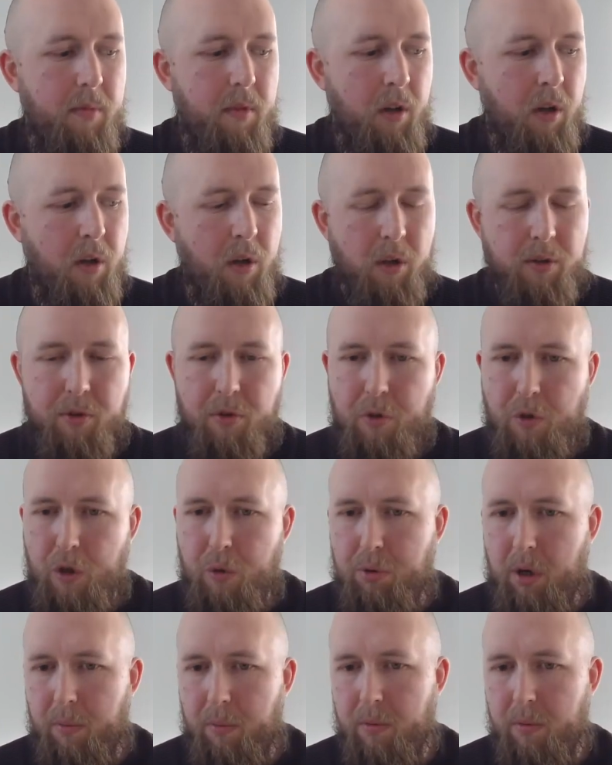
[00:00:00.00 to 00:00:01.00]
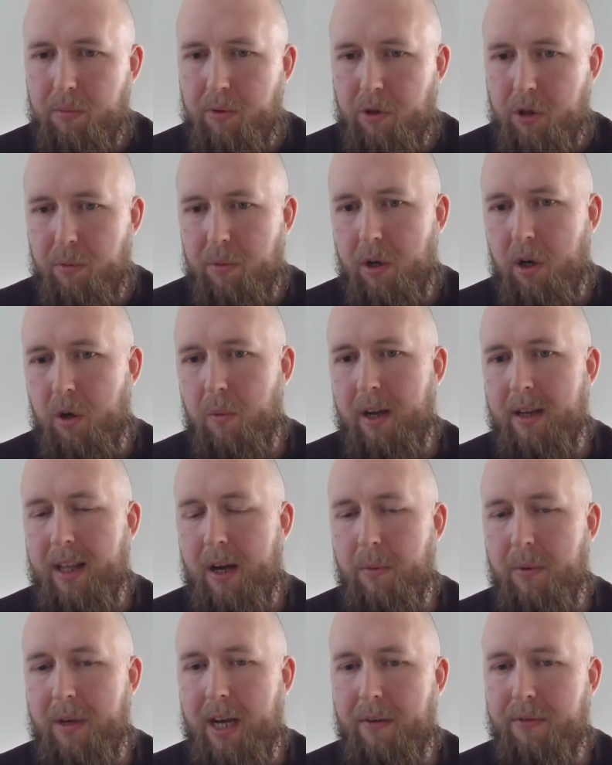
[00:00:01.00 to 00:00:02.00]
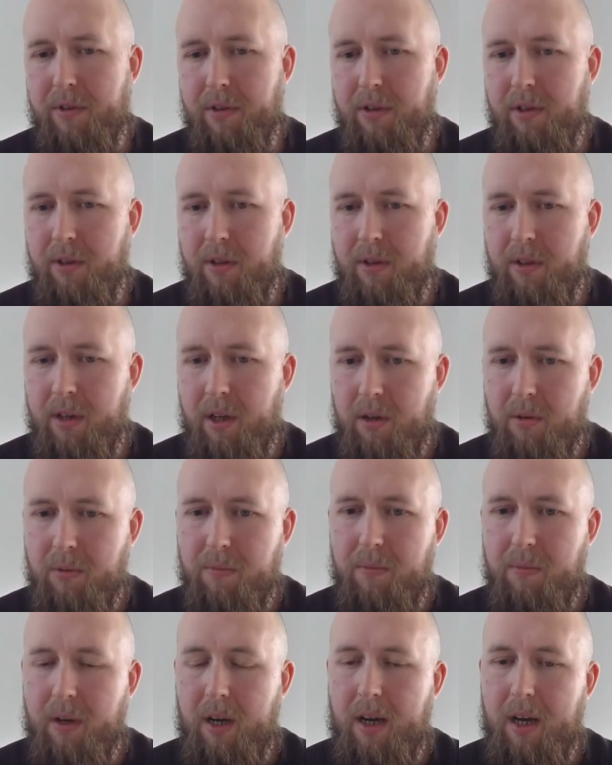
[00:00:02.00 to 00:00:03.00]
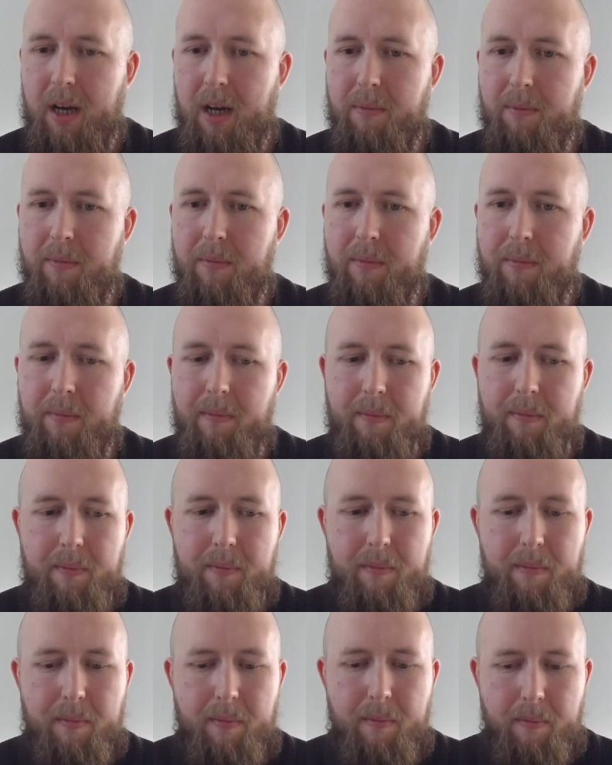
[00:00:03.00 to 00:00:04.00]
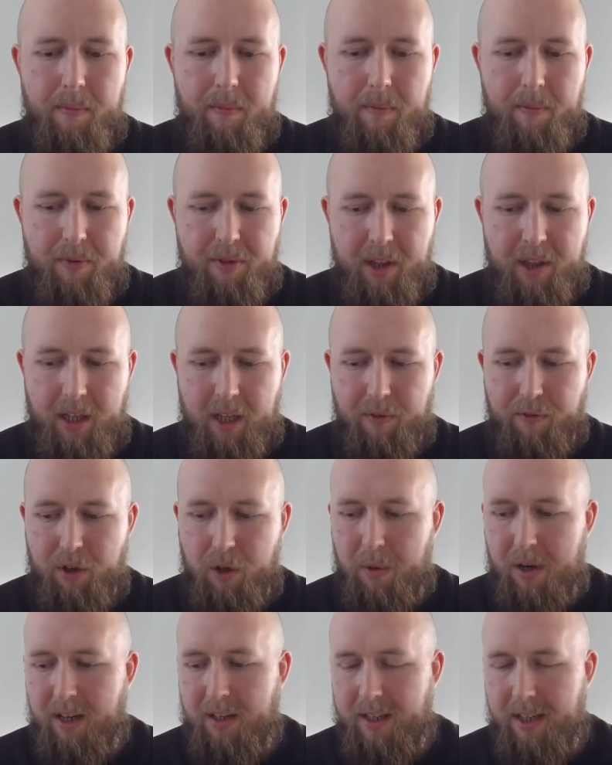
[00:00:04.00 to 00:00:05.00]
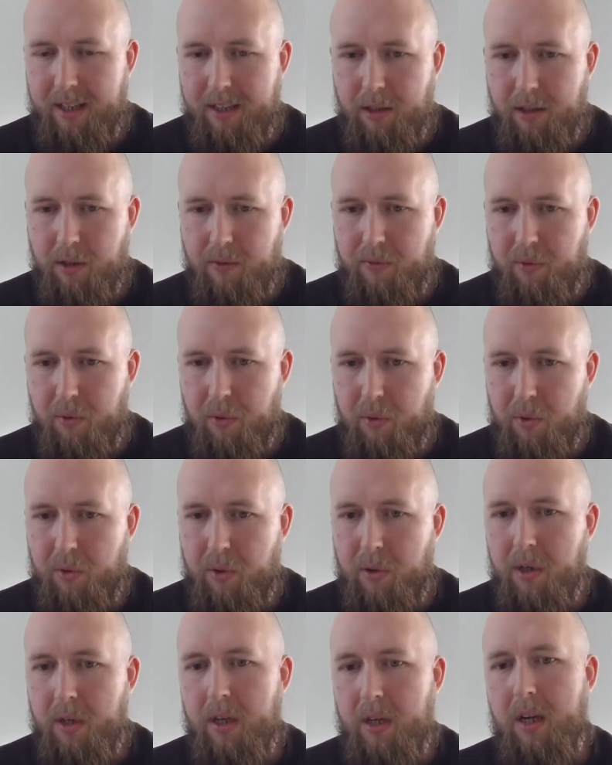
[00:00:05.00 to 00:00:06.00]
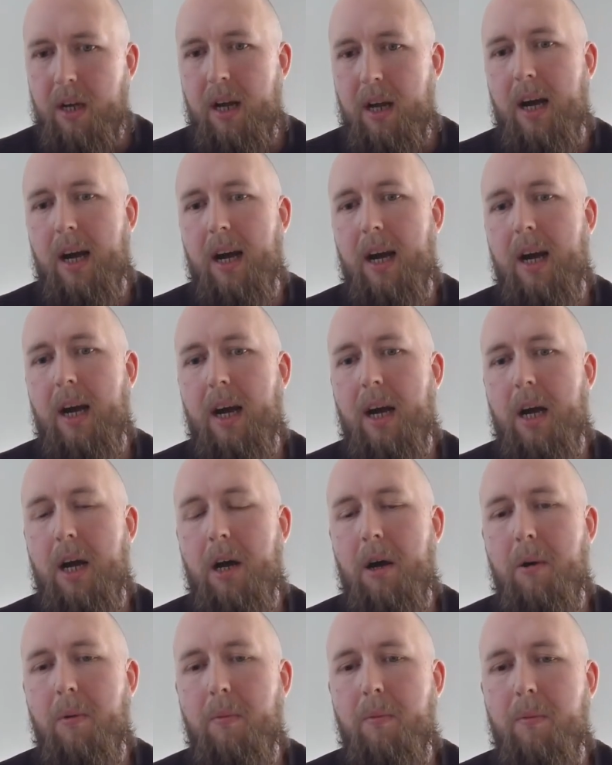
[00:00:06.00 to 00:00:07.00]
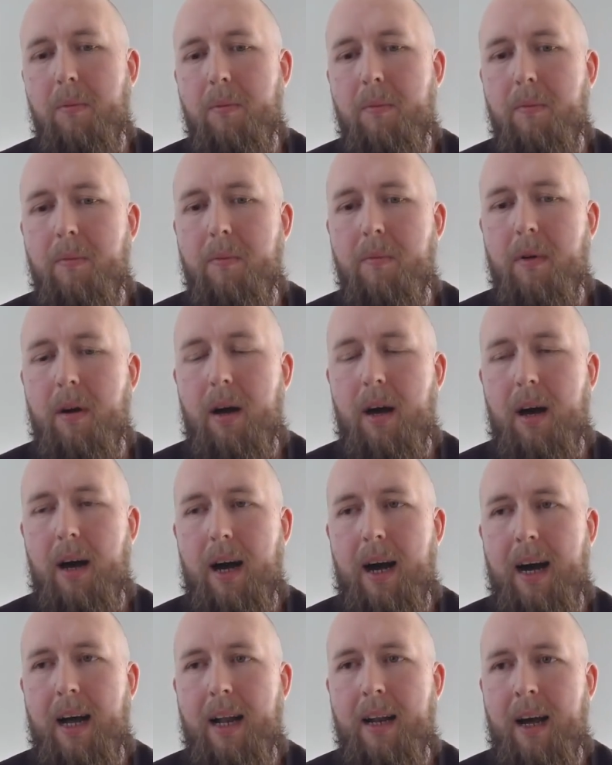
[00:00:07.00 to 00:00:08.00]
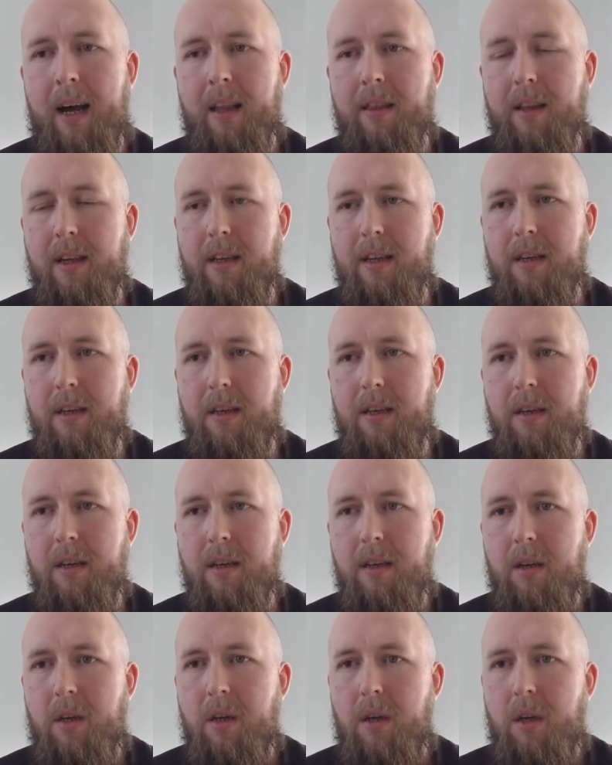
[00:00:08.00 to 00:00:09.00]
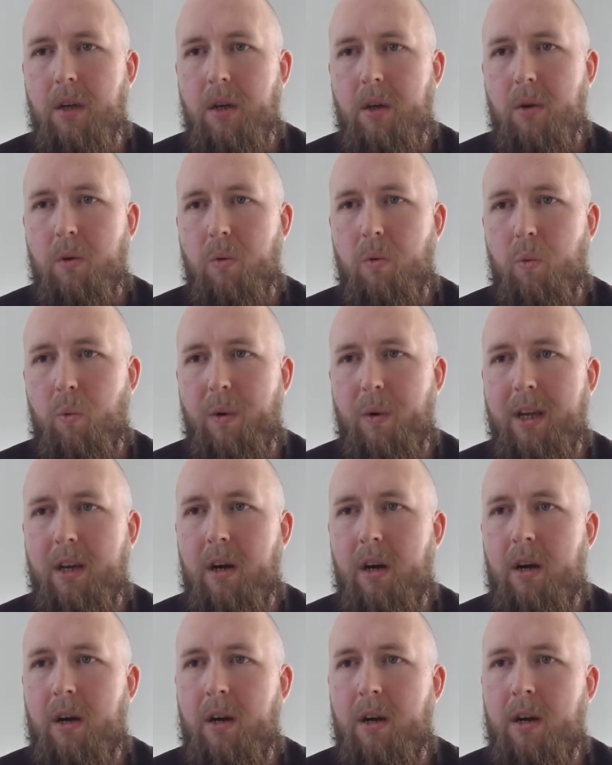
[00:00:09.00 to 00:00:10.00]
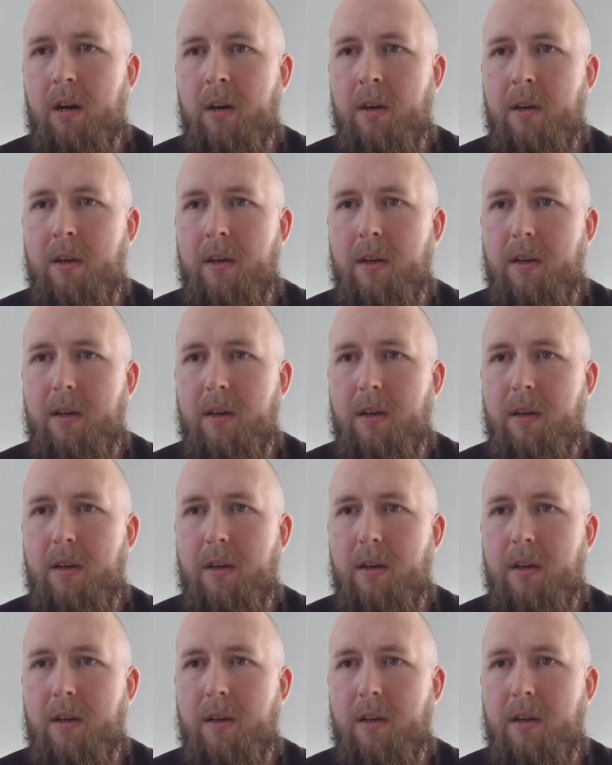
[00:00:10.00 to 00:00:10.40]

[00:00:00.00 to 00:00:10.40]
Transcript: lots of new problems coming our way that we have to, think of new ideas for. And I think we are,